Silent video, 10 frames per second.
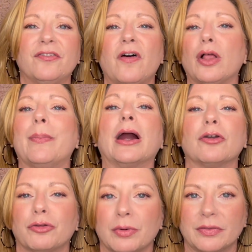fall
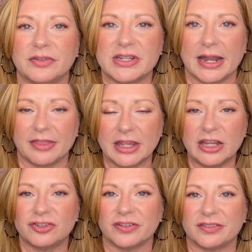apart throughout the day. I think
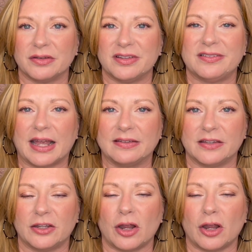it just sets it